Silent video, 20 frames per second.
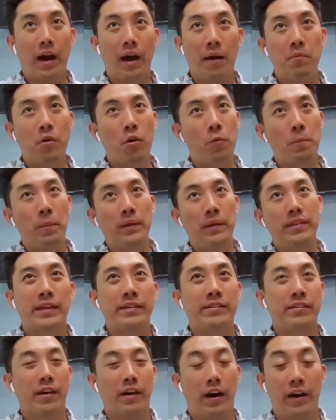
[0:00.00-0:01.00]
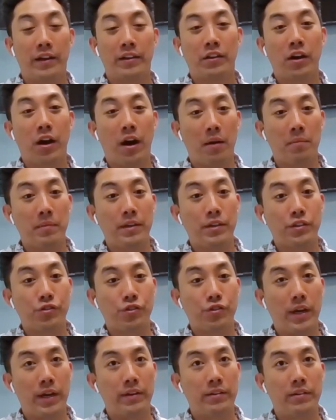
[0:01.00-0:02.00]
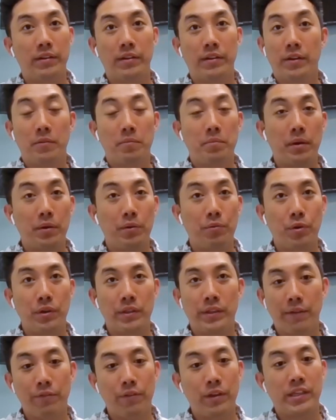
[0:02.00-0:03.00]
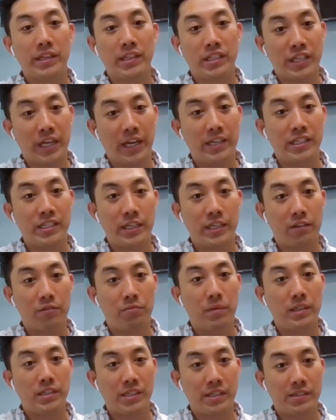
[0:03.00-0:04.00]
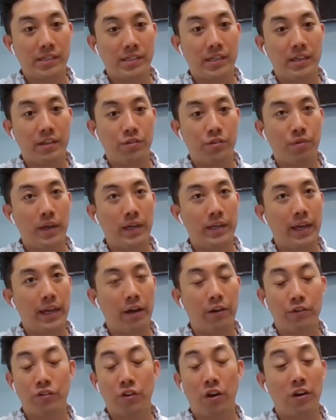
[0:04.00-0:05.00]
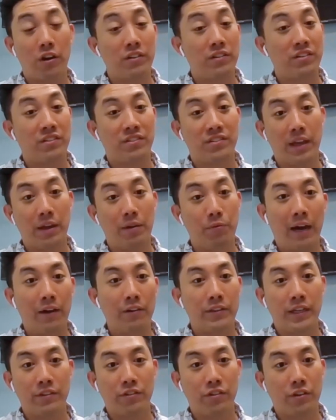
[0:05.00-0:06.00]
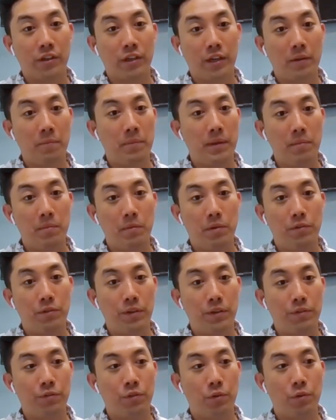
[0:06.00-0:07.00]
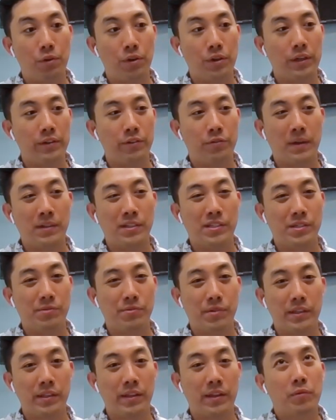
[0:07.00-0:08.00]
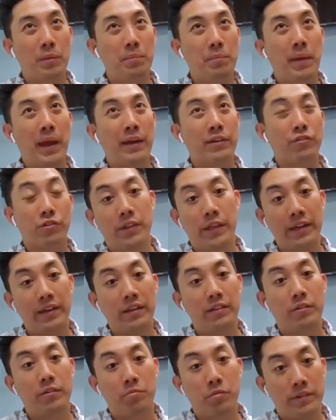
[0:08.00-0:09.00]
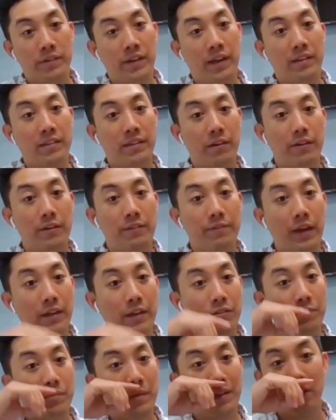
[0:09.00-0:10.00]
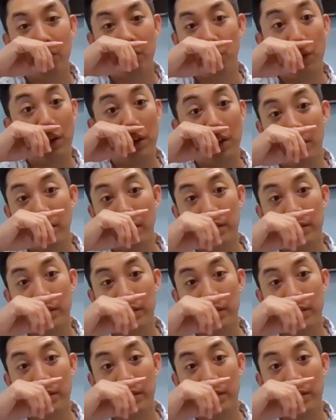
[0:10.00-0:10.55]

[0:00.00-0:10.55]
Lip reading: I'm hoping that's an uncommon trend, But with everything changing as much as it is right now, it's hard to say how things are going to be moving forward, especially when banks, they need to protect their investment as well.